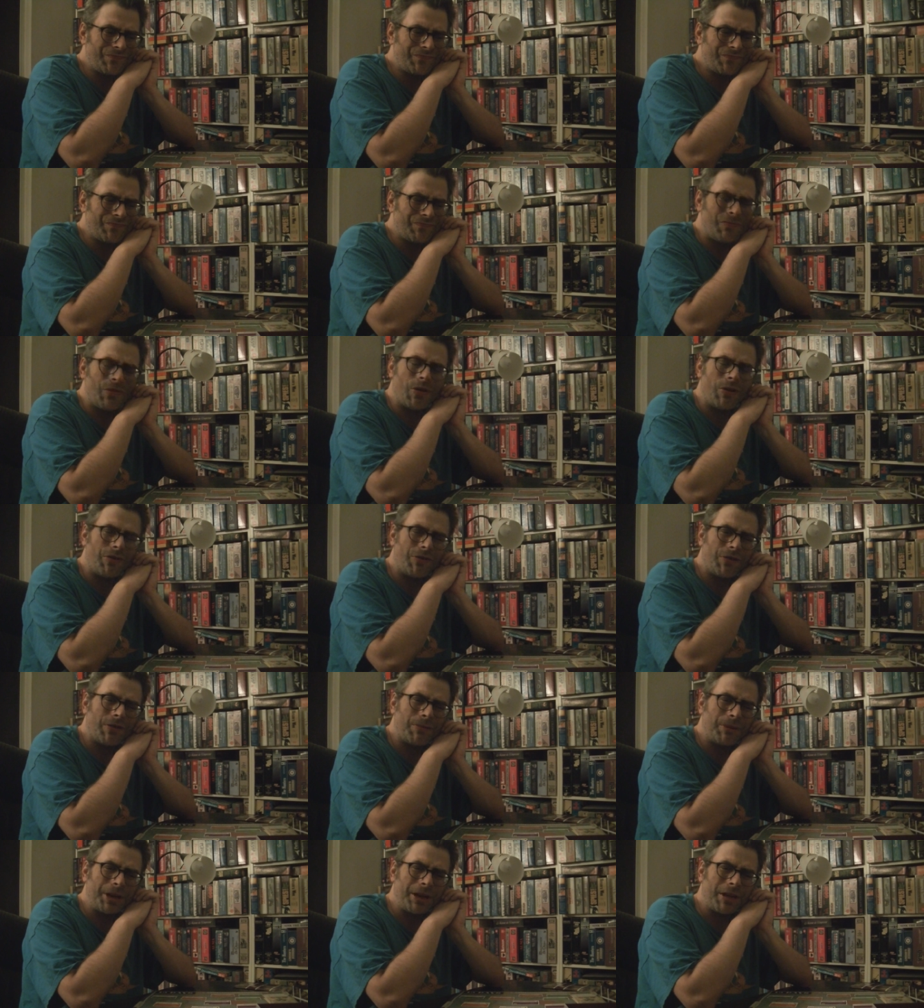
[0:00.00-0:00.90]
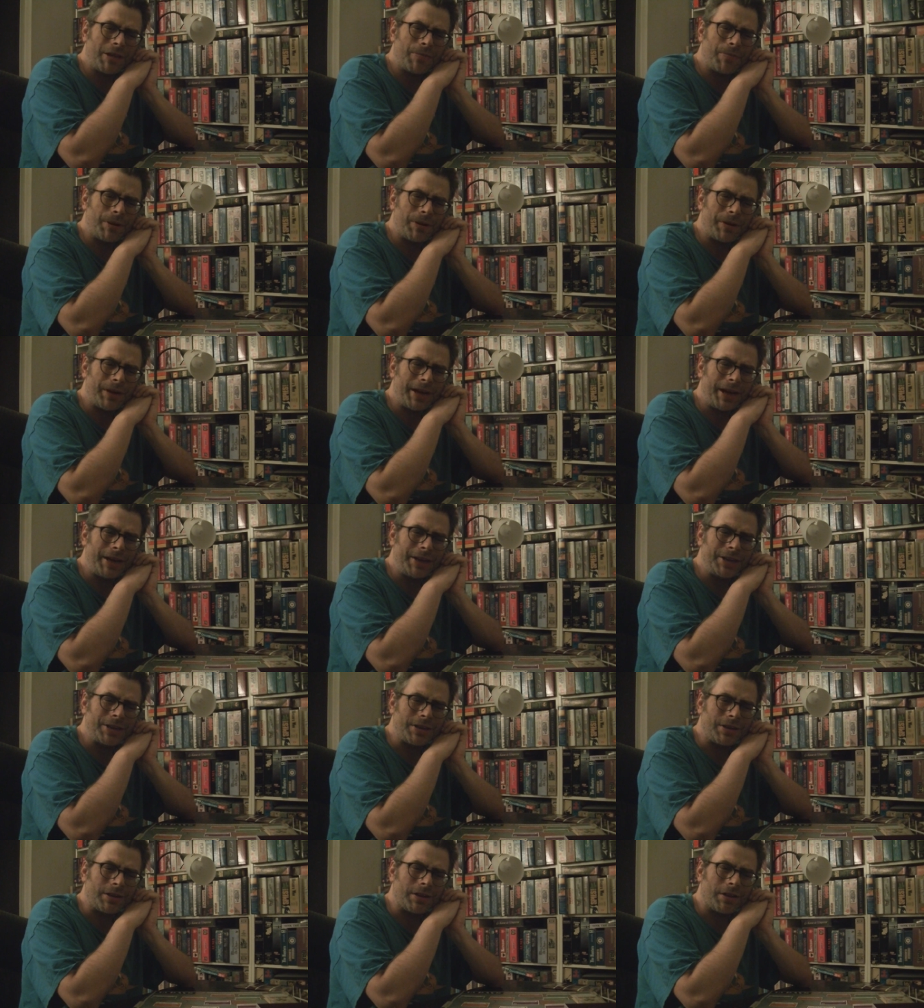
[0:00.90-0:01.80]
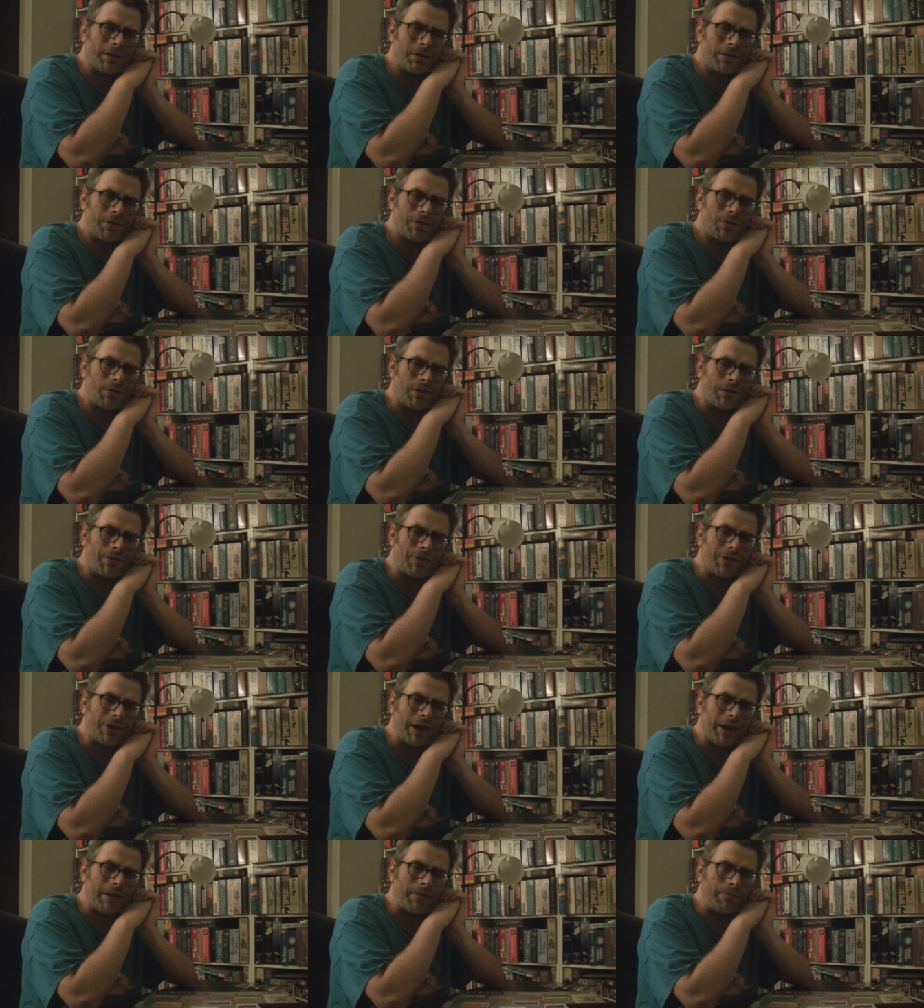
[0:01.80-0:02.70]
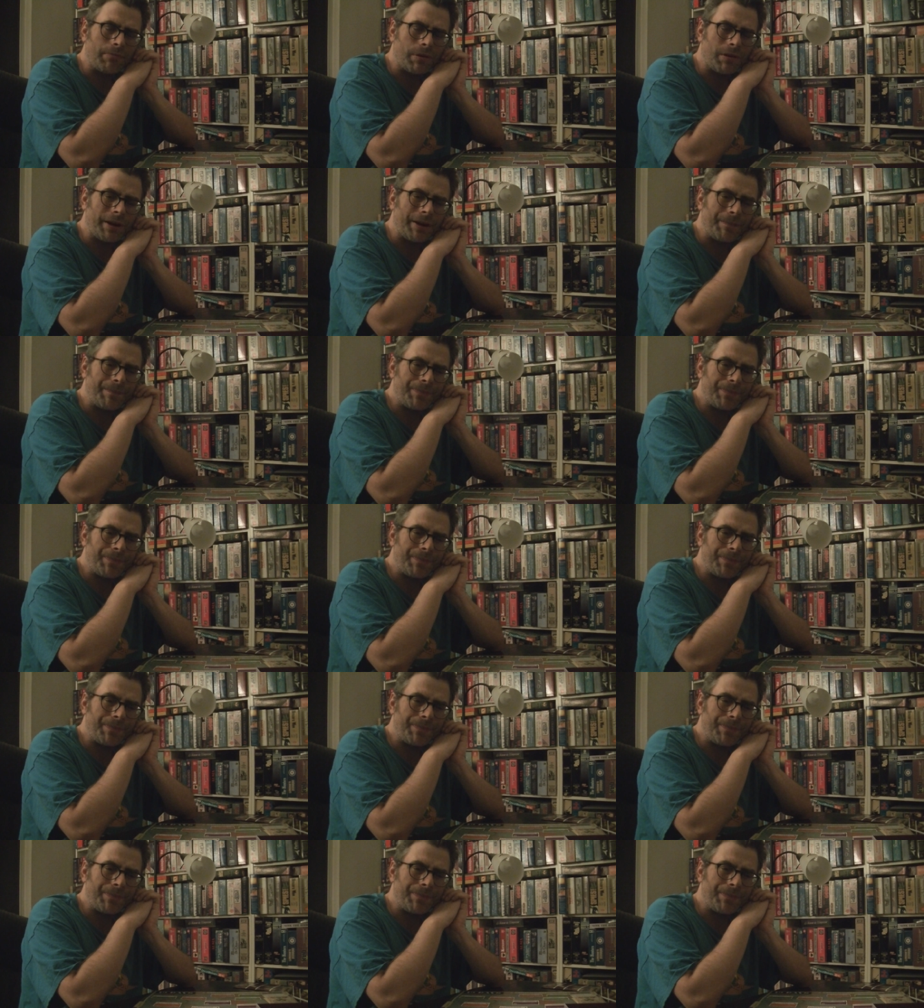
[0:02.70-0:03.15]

more from an experiential sort of standpoint.